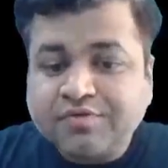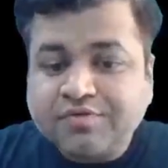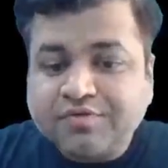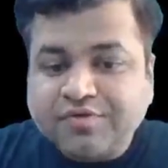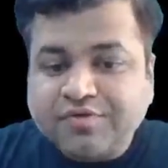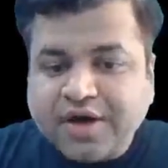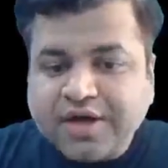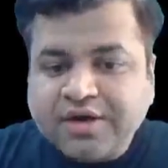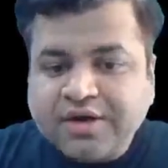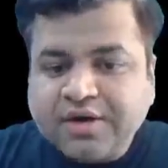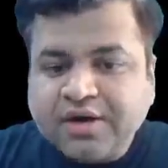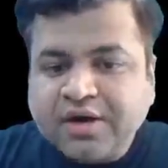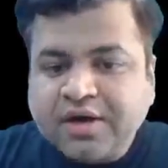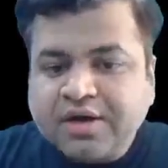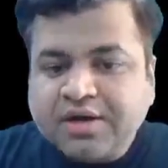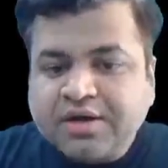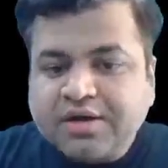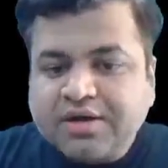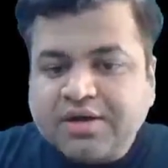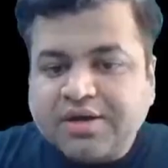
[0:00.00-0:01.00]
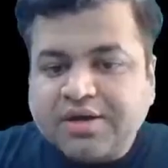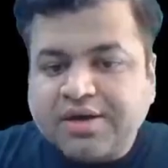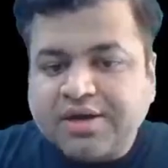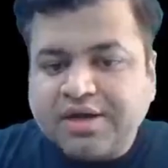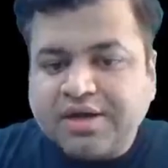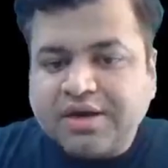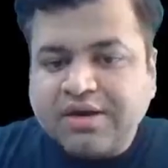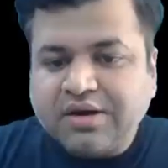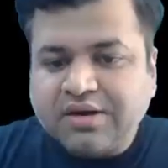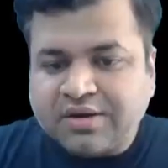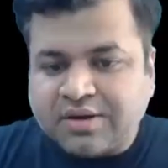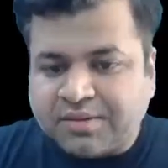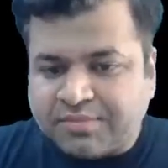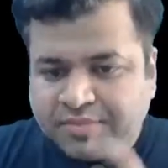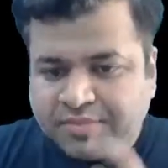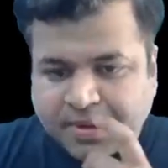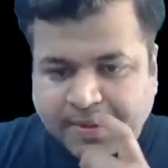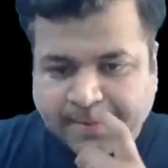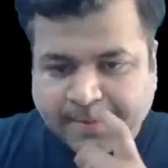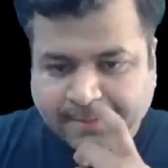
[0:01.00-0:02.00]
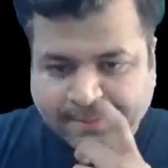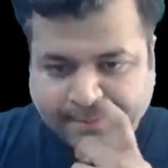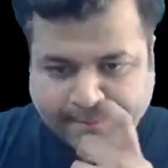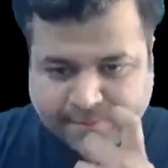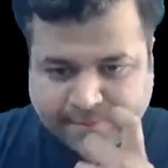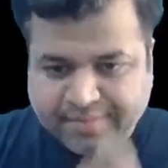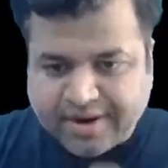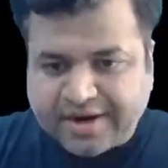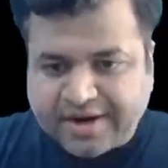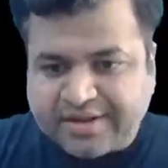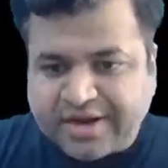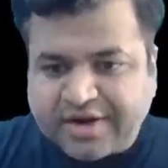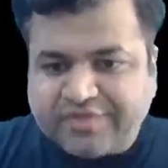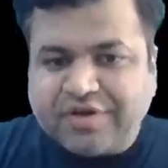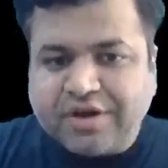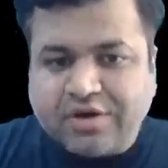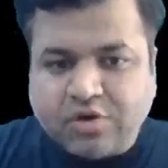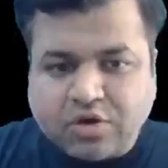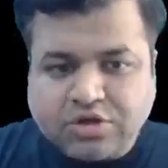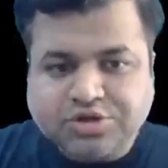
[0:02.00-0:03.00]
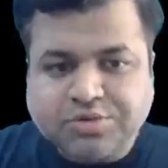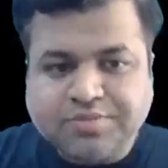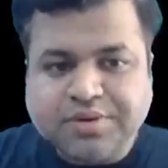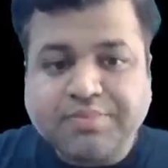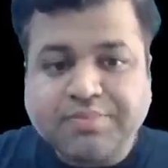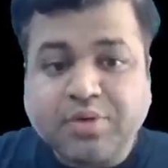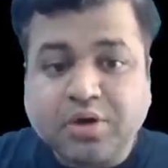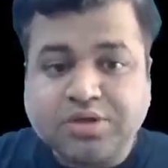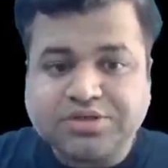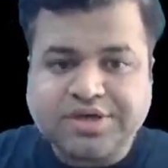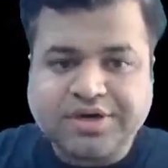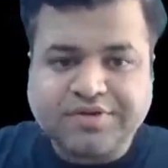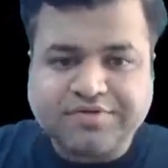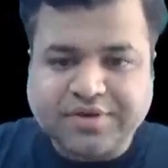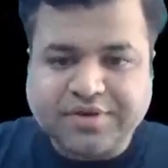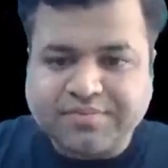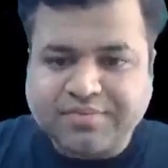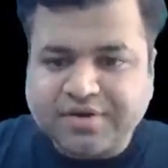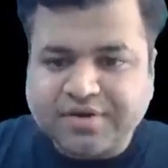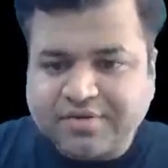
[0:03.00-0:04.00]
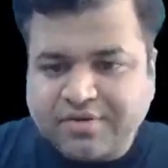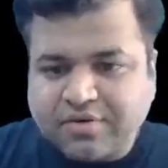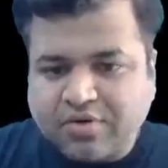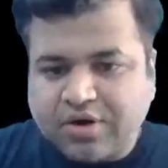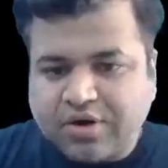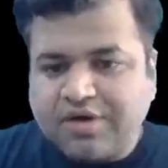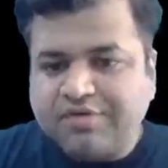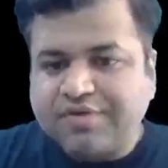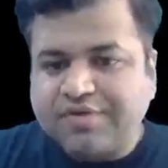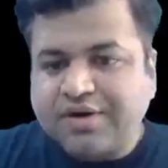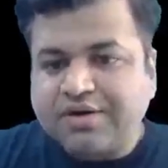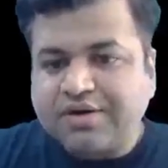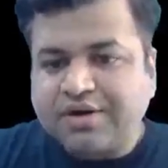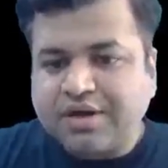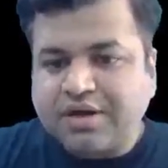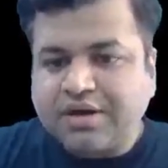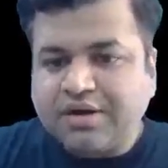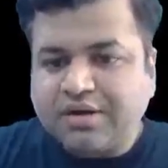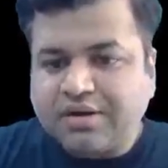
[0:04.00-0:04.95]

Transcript: 1 real number. That will also be a positive number. 1 real.